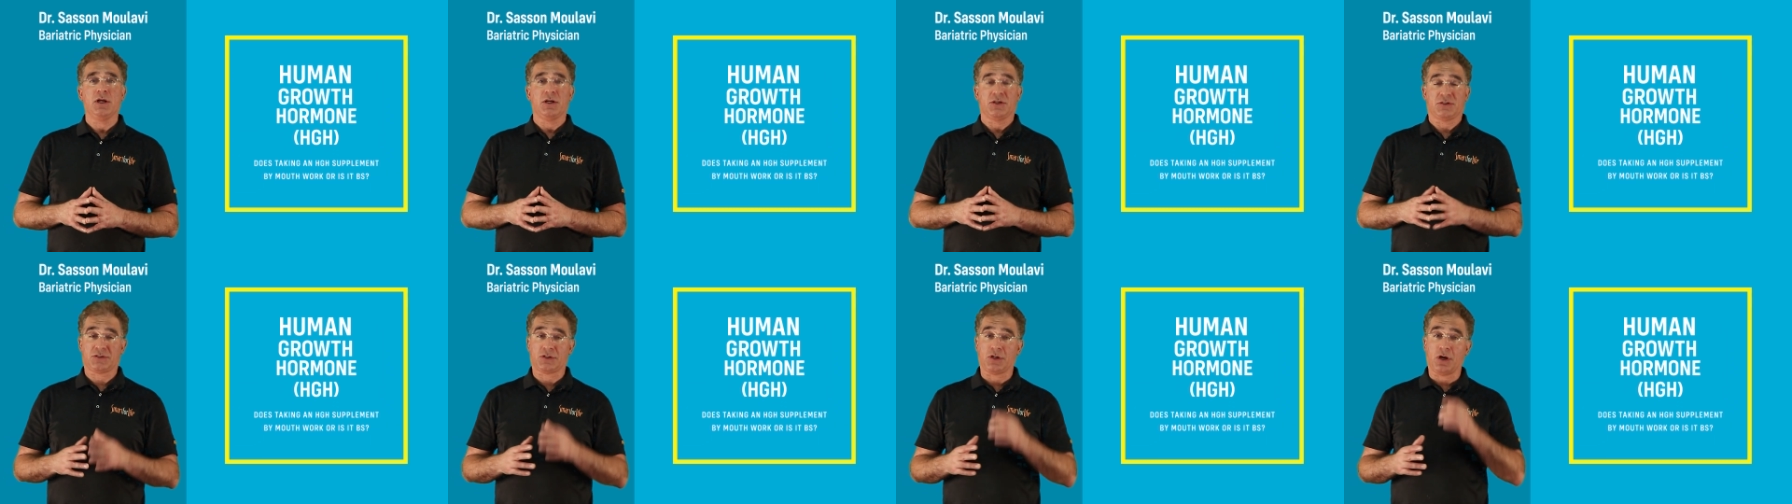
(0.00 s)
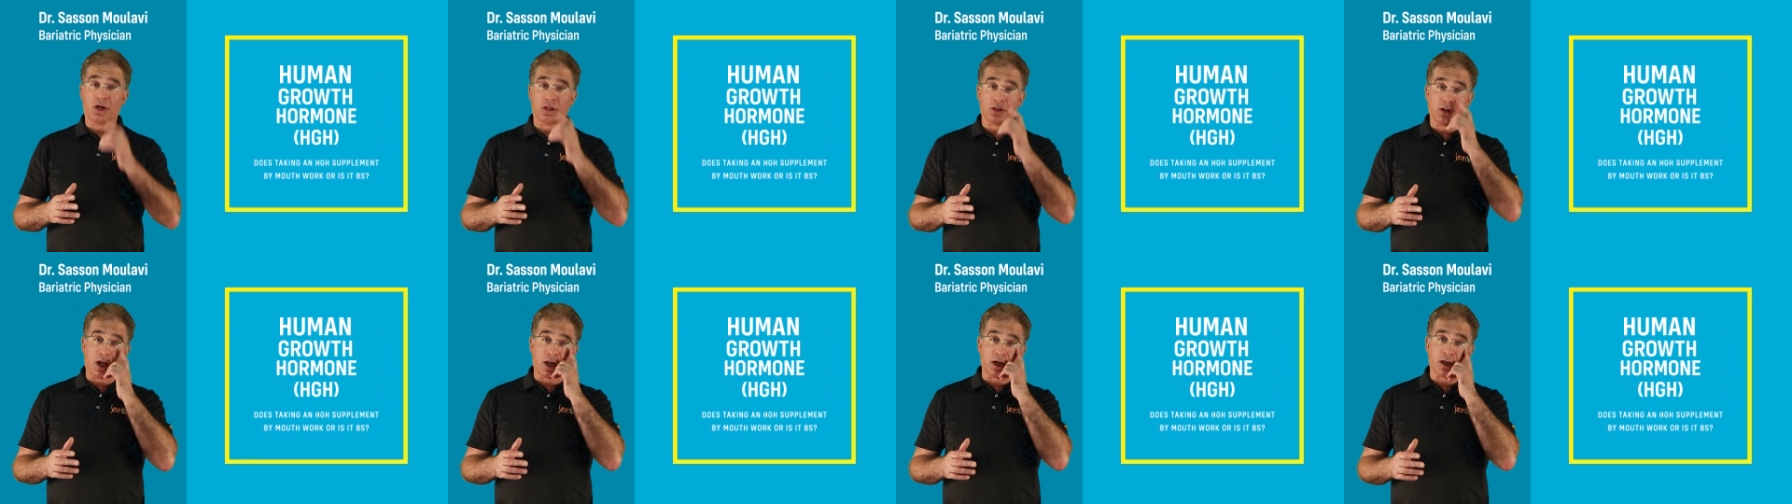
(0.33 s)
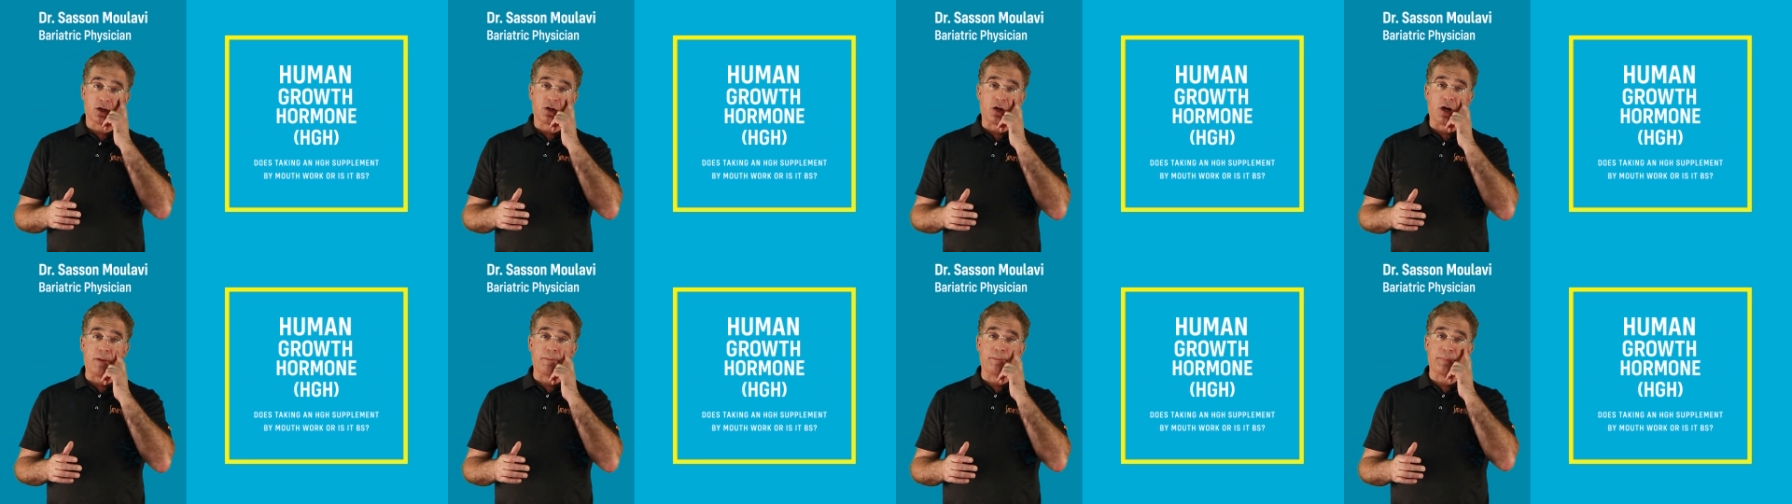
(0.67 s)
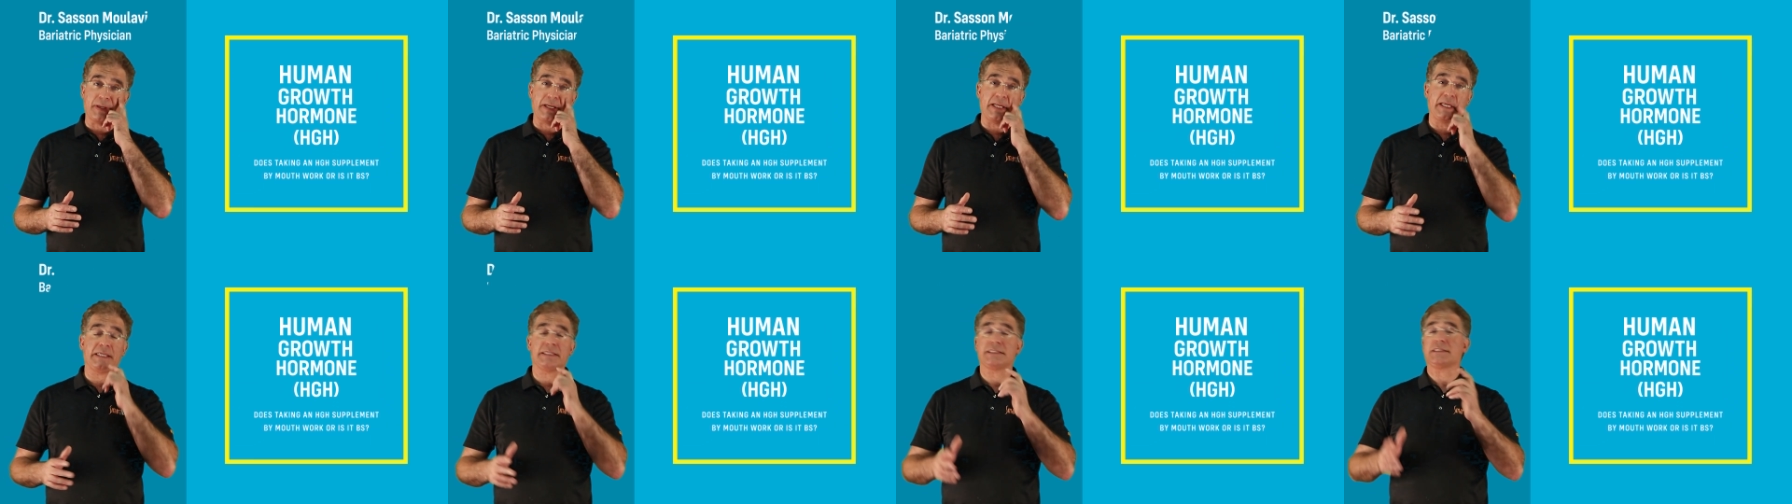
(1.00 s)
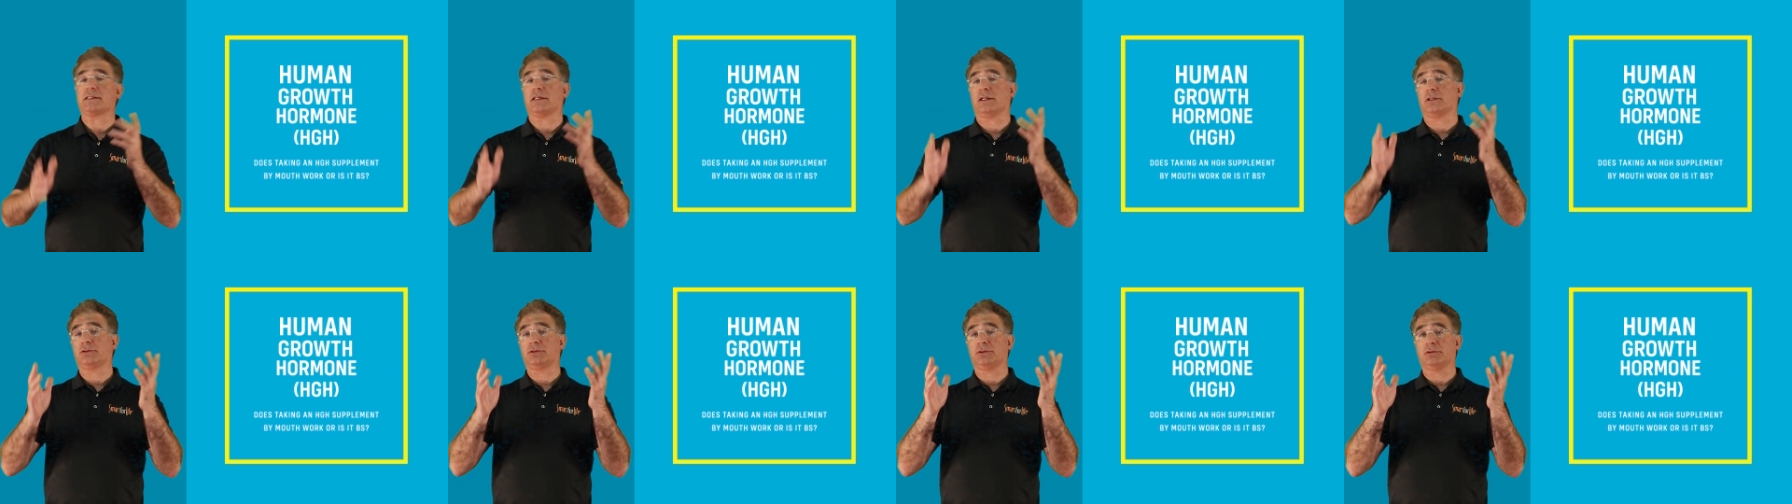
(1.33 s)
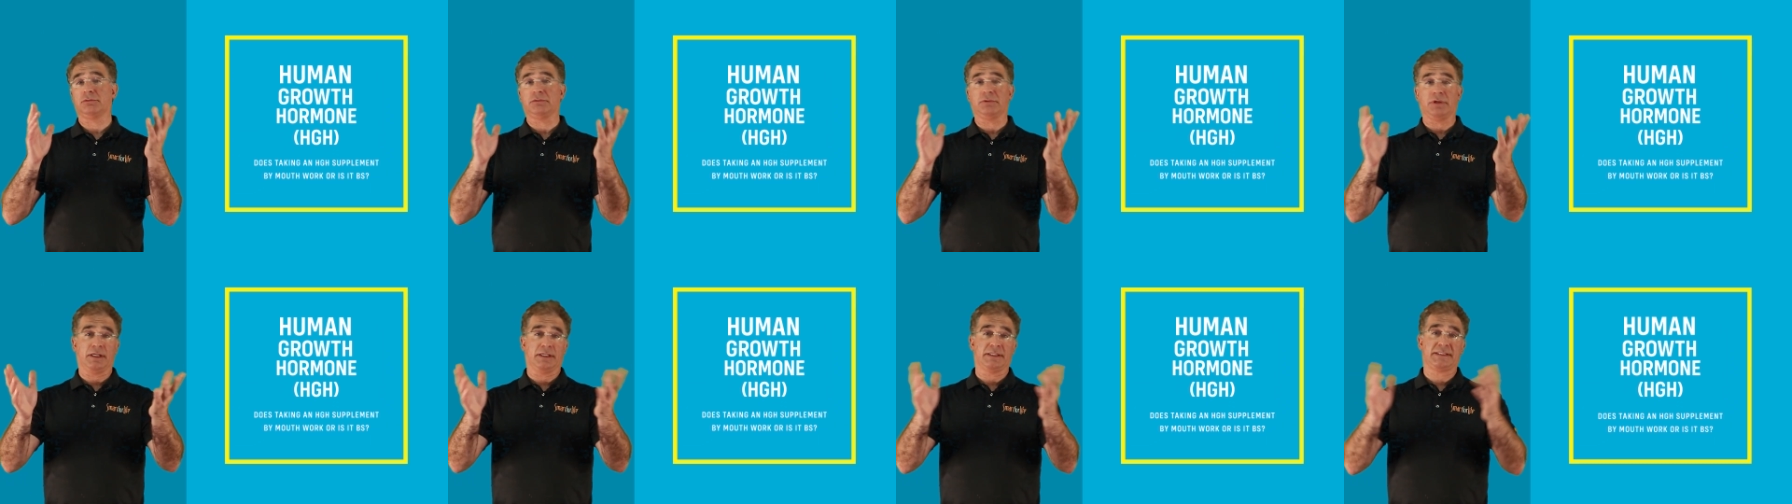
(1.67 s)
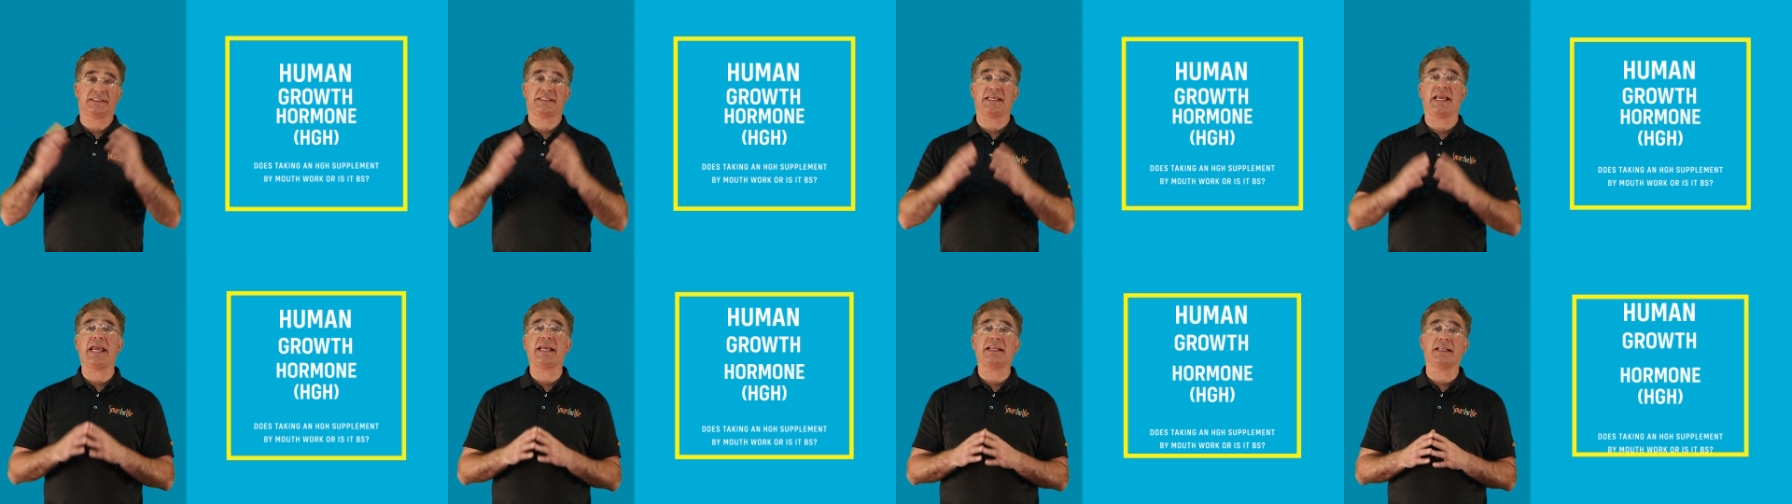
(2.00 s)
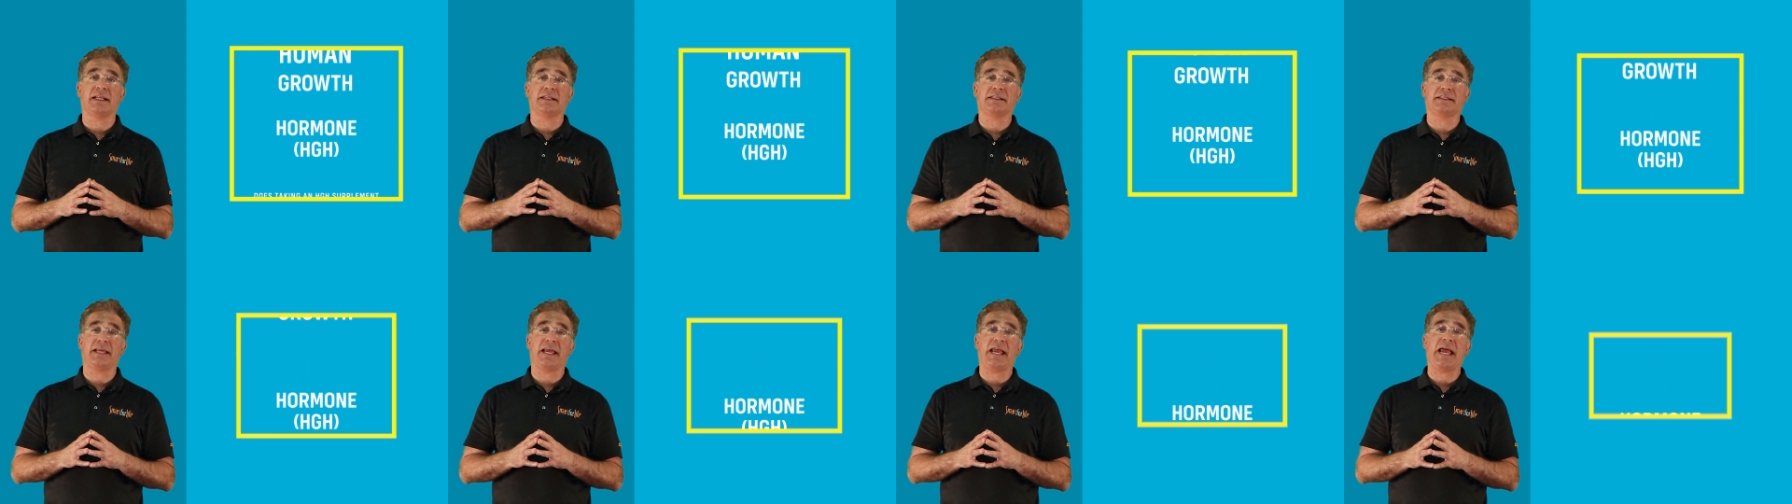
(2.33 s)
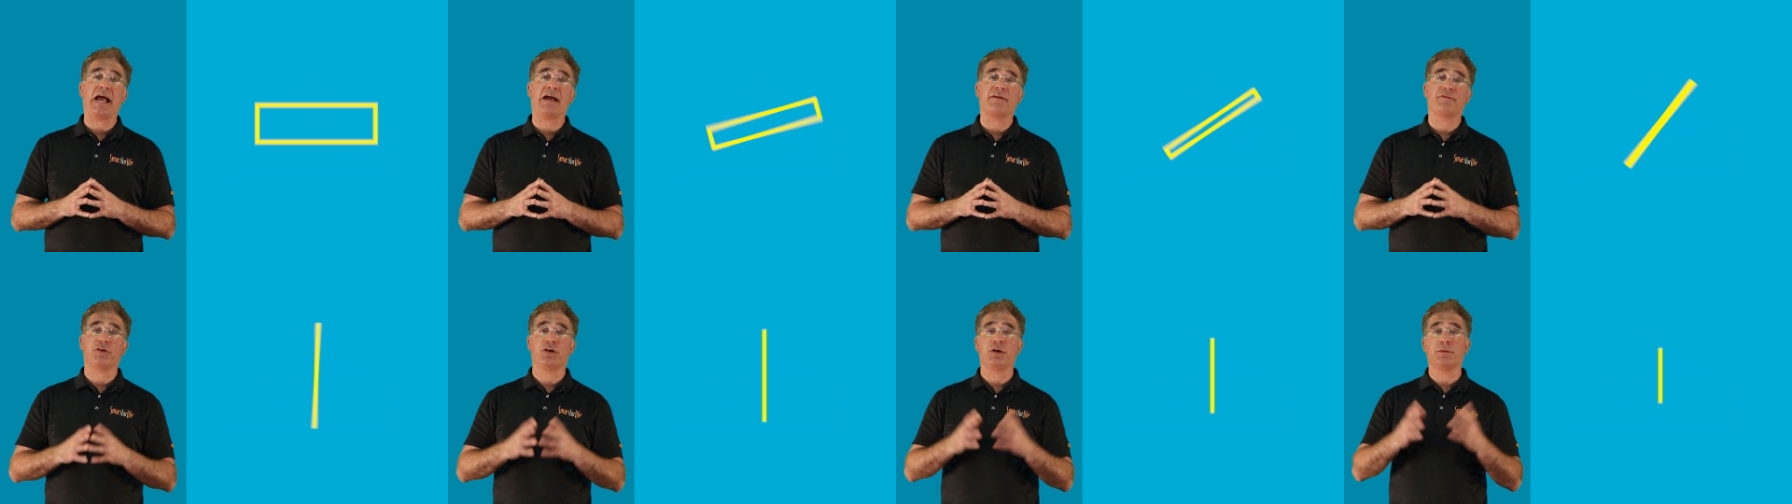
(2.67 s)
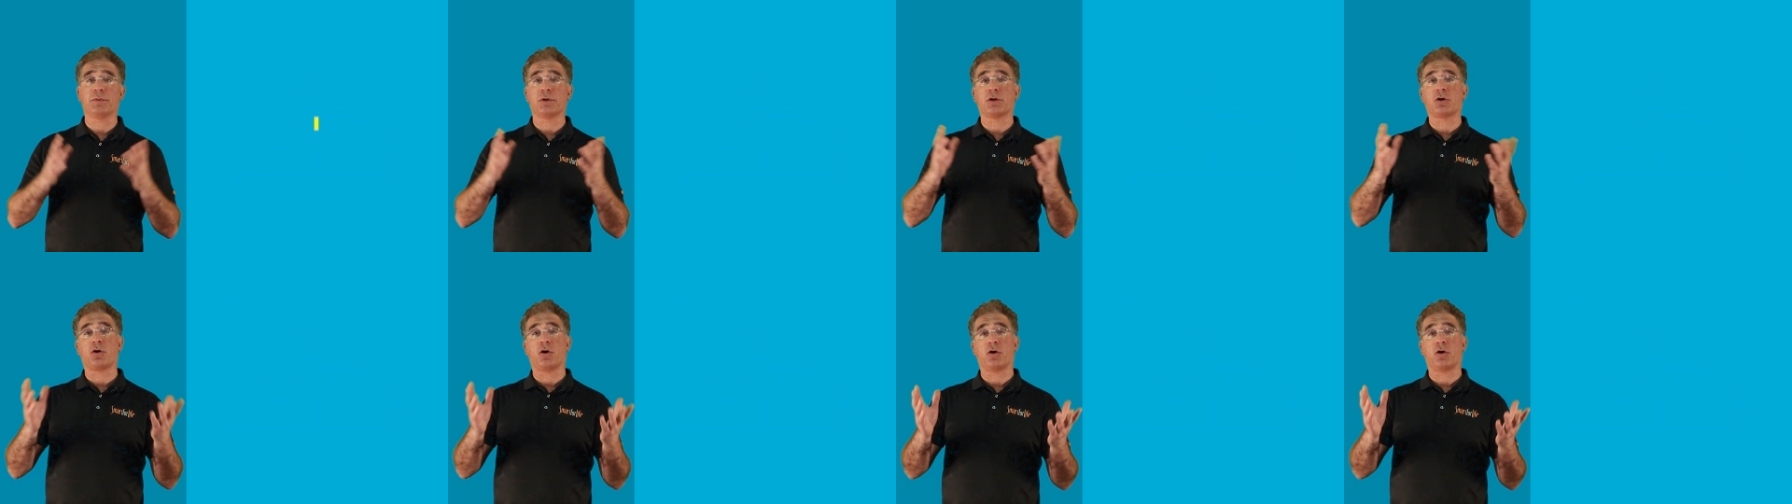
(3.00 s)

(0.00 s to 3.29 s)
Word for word: So, a lot of companies say that they have human